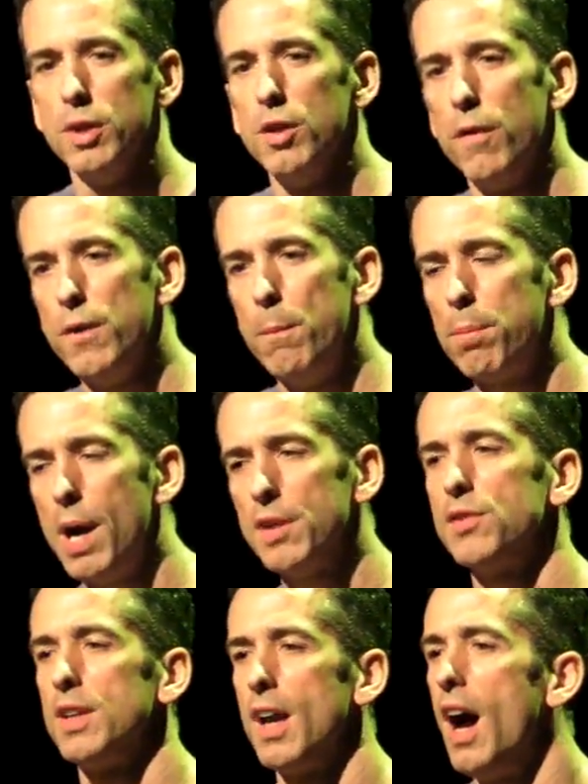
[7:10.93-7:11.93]
If you
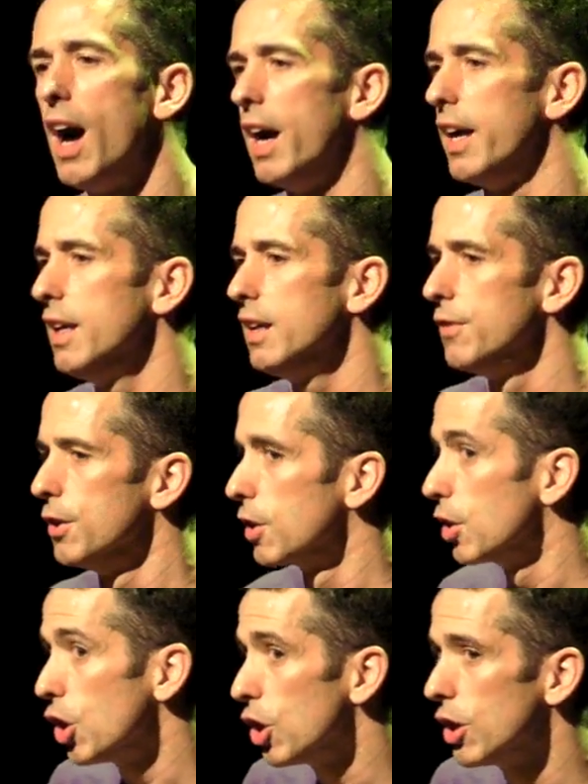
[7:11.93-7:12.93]
press a guy, if
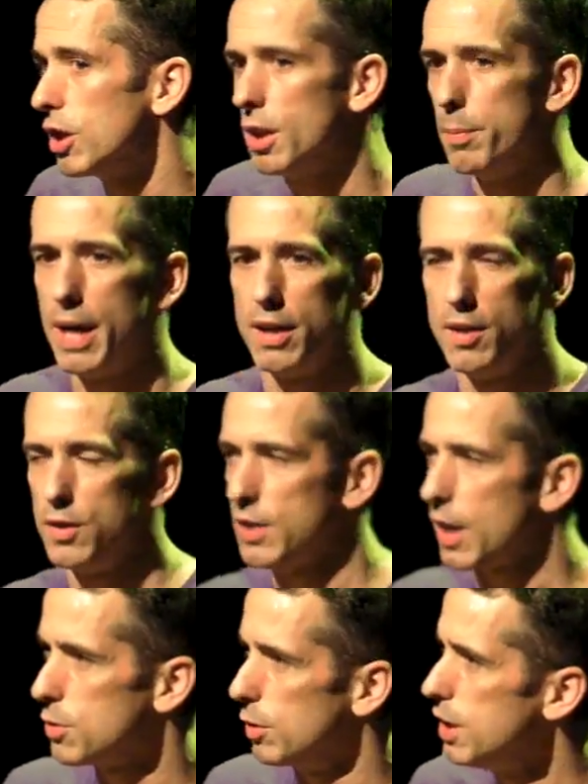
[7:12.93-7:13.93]
you're a girl, about his
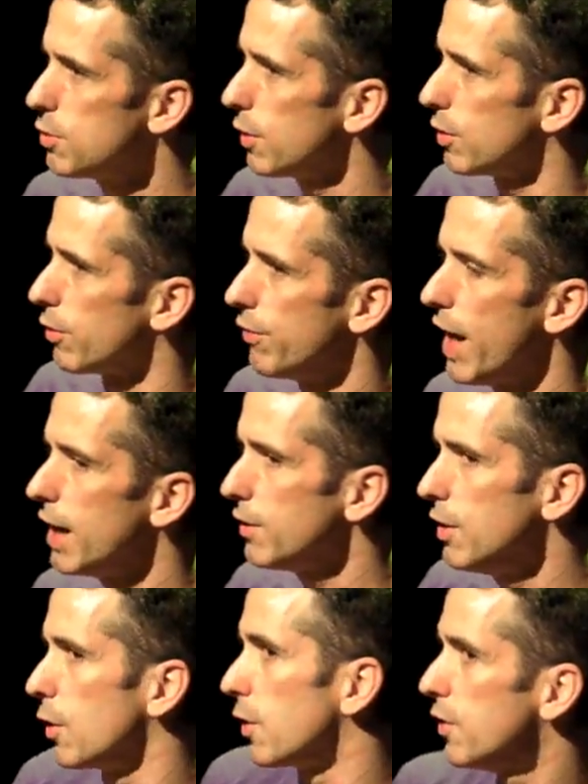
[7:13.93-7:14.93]
sexual interests or
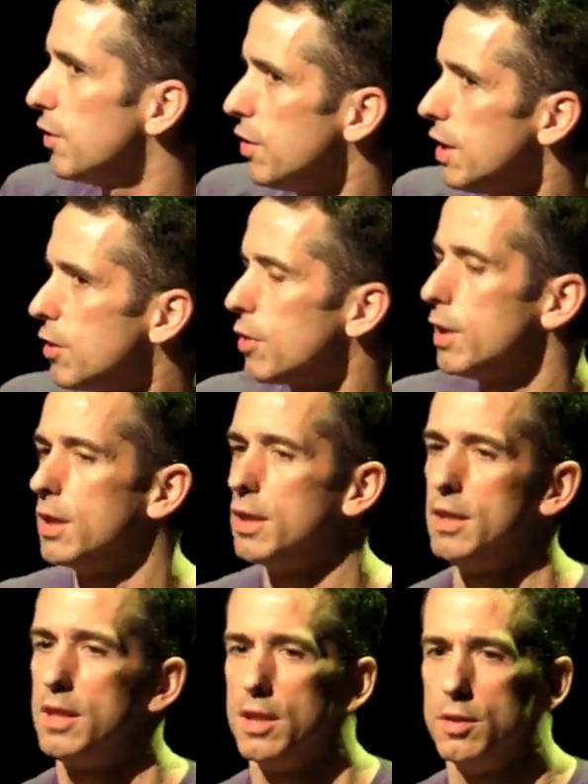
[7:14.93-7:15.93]
fantasies or secret,